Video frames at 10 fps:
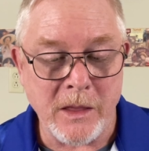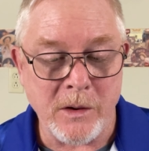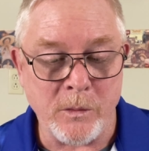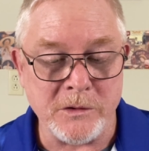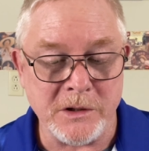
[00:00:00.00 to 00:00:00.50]

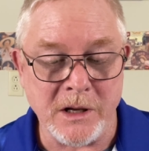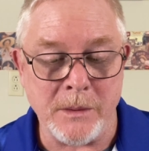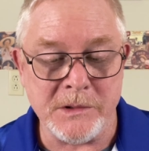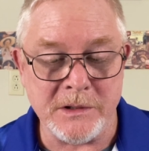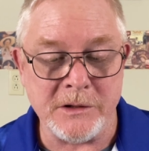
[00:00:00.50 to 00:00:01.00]
when she
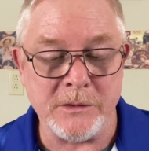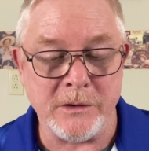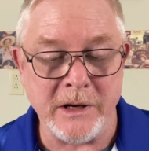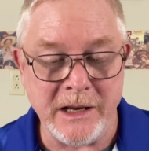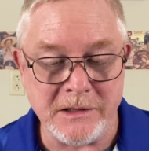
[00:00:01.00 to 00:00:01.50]
comes into
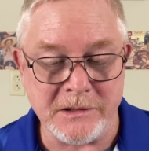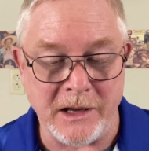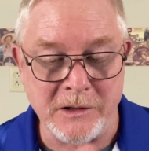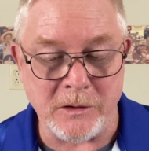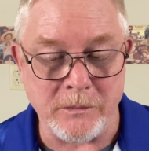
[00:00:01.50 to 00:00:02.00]
her heat
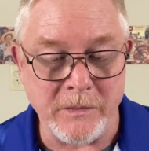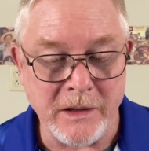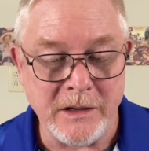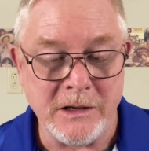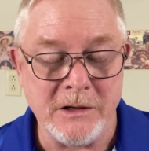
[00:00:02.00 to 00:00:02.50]
cycle.
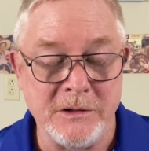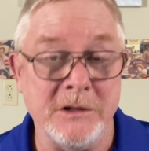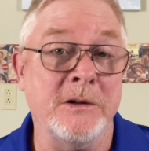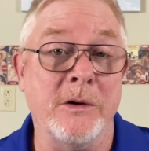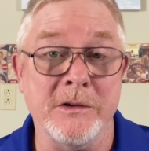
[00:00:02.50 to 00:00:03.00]

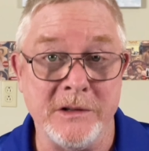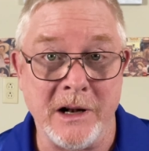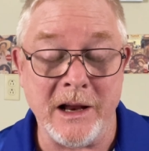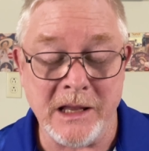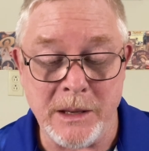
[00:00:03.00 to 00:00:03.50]
She's noticed that
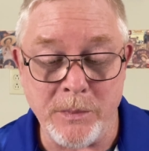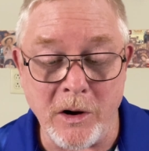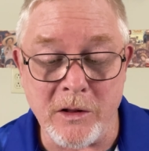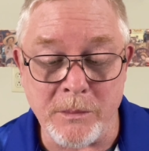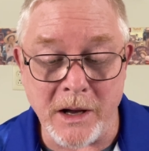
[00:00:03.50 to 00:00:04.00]
I keep
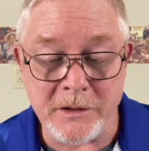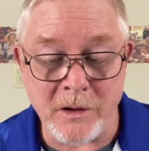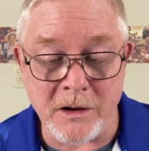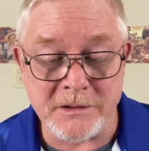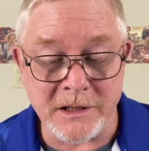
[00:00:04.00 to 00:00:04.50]
all of my
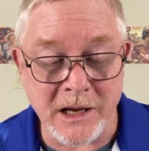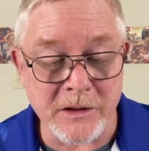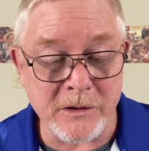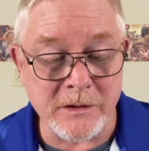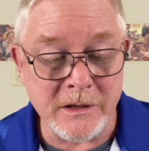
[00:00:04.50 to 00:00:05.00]
dogs
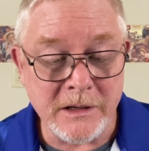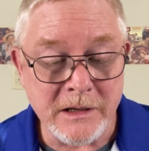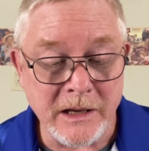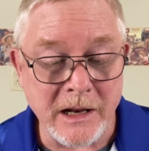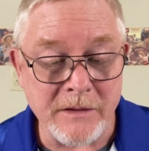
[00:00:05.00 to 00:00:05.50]
together
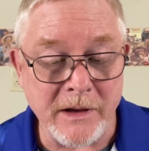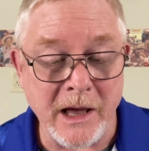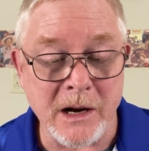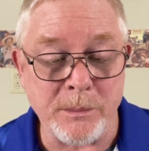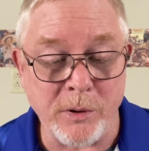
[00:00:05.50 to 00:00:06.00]
and have I
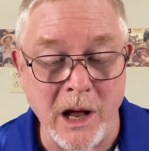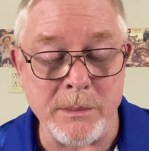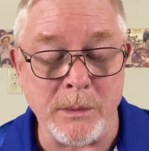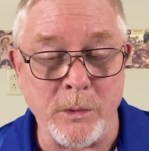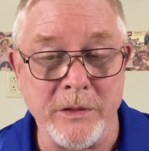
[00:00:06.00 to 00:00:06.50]
had a
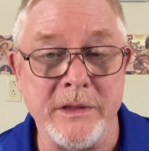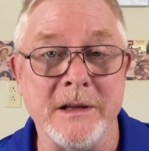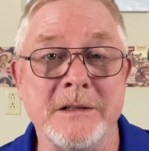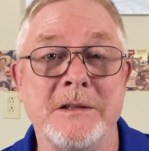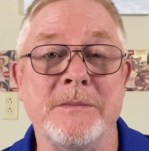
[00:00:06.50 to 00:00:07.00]
problem with
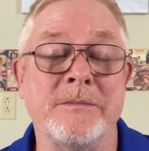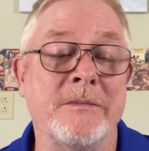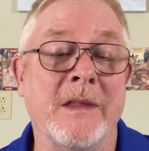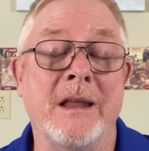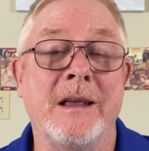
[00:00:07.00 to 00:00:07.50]
this?
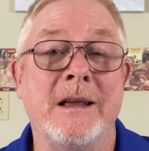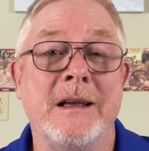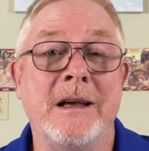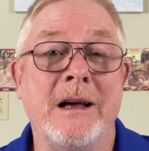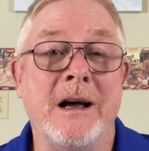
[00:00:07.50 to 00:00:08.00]

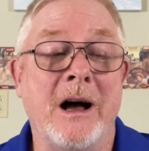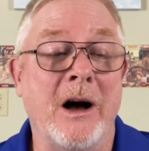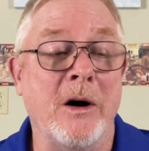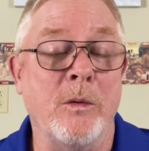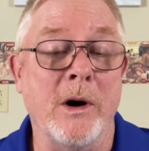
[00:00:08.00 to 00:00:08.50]

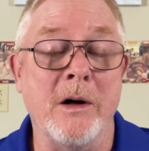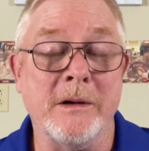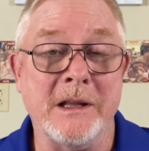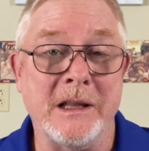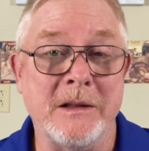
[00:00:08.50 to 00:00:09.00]

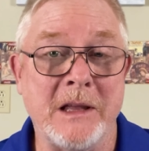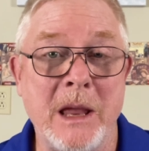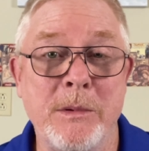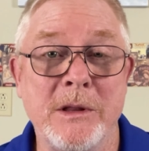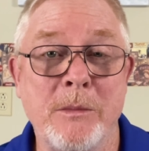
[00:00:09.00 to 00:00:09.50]
Well, keeping them